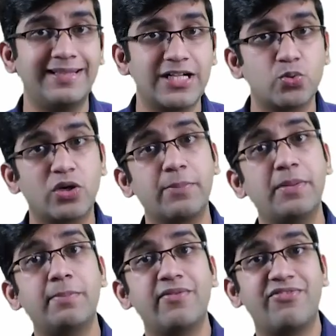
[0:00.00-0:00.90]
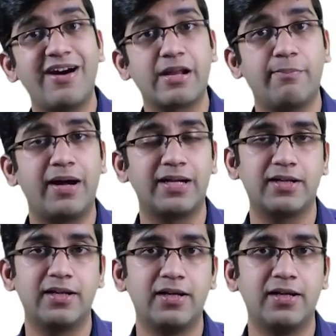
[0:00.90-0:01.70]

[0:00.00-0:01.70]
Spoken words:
That's what I mean by far apart.